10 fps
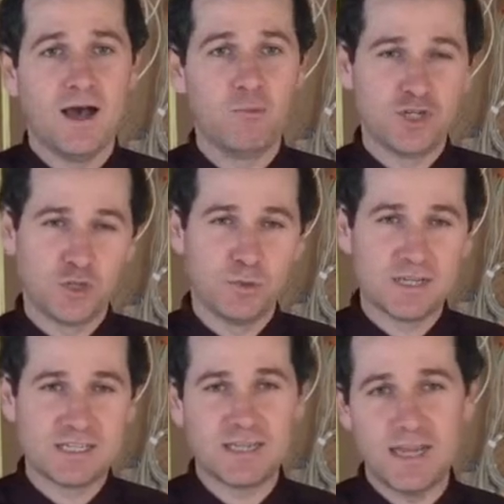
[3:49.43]
which you would
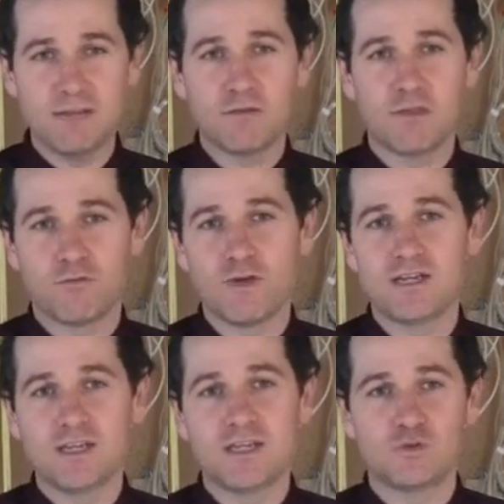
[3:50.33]
have seen in the
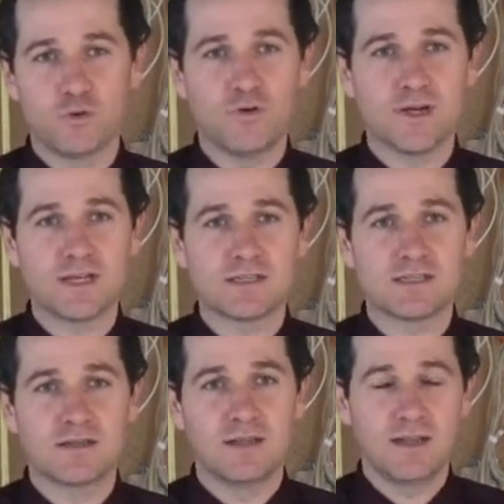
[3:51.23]
3D
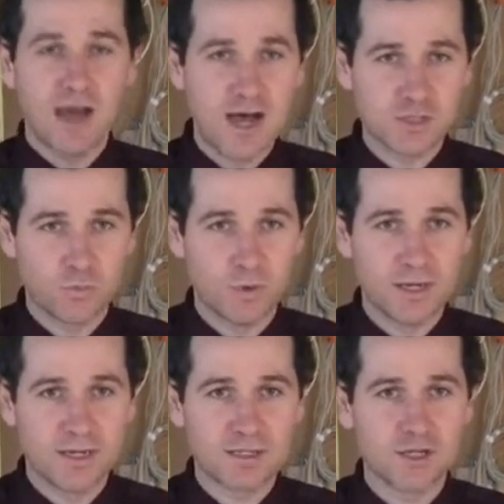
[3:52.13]
drawings last
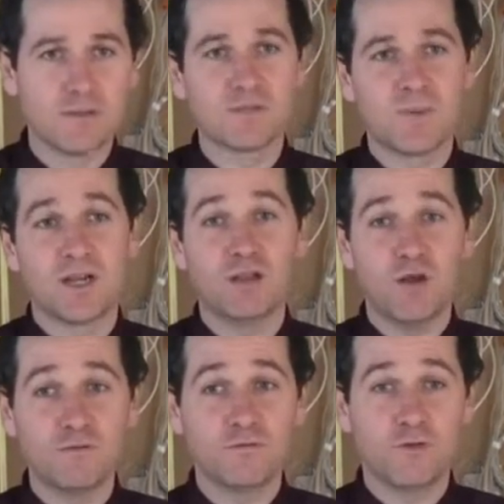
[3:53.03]
week. So there's been a
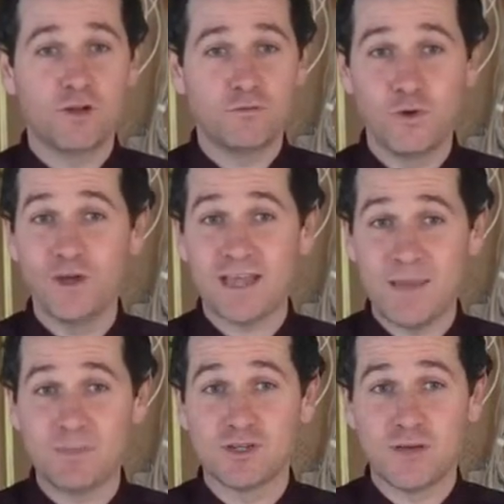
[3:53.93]
lot of work
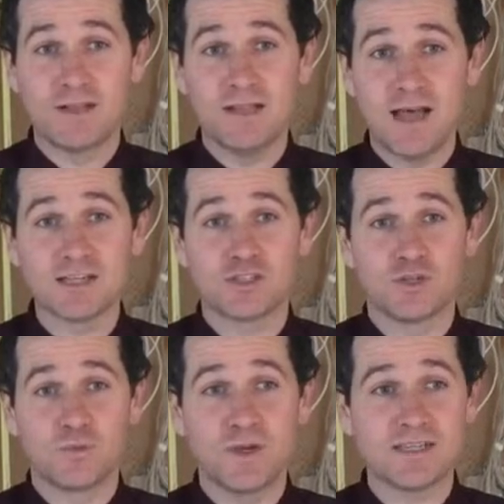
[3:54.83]
happened over the last
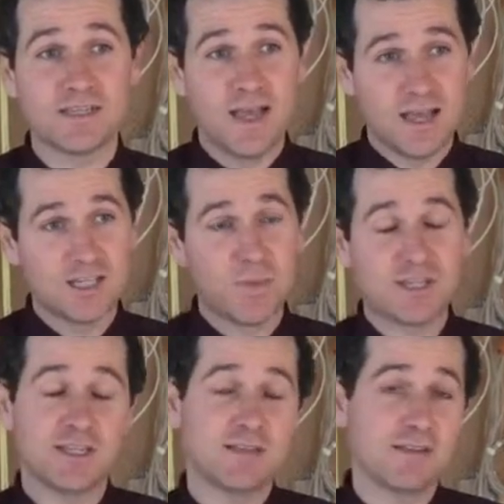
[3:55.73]
2 weeks,
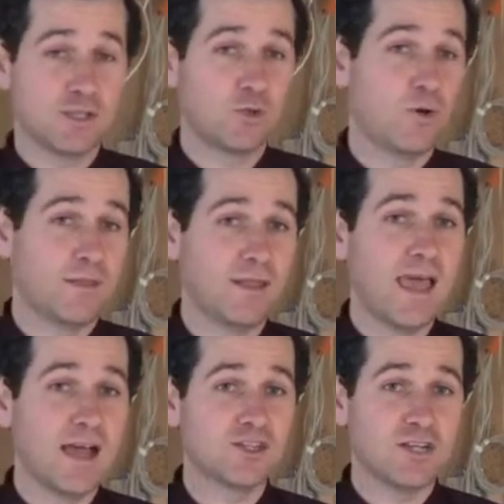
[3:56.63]
especially in this northern
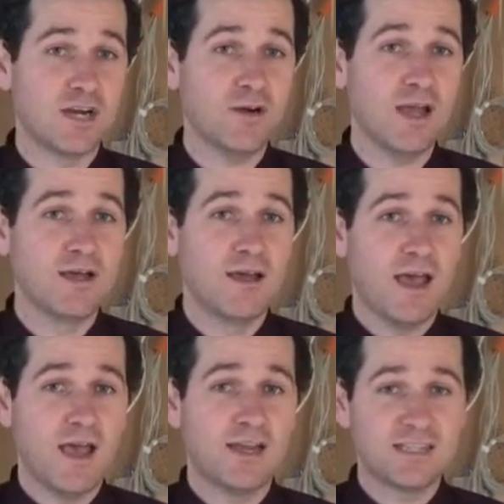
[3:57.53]
lounge area,
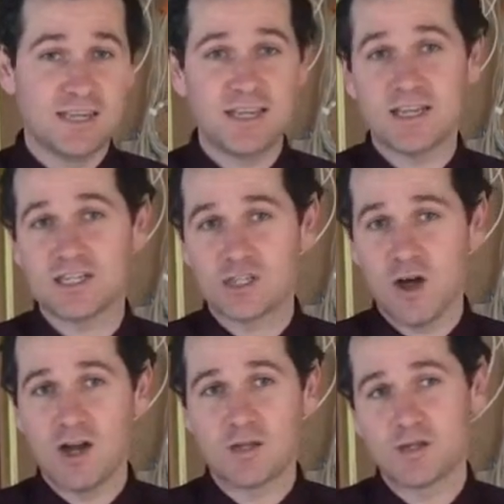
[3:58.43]
and it's getting
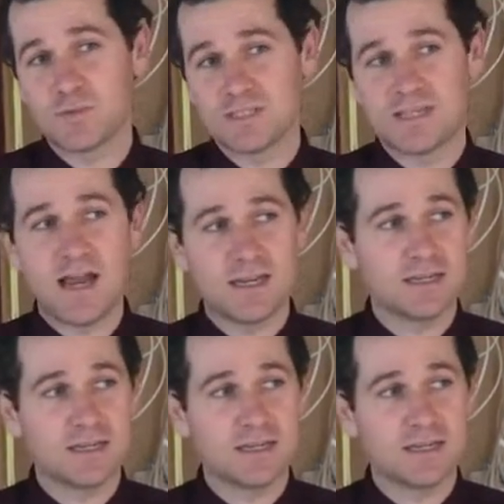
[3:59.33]
exciting because we're starting